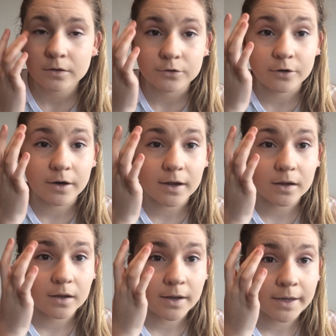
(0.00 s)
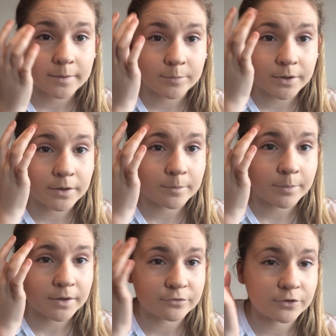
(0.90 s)
your eyebrow,
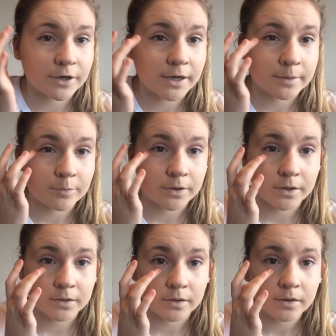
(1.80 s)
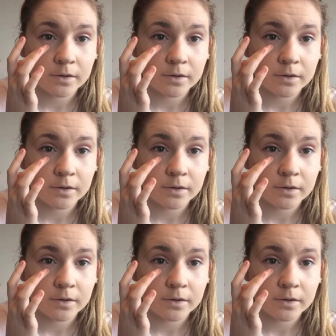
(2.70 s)
above your eyebrow, and